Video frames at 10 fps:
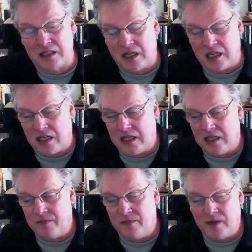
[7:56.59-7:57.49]

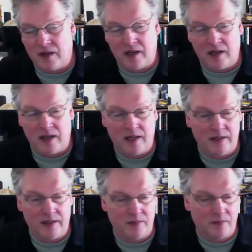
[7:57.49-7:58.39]

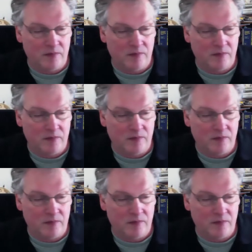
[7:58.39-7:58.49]
A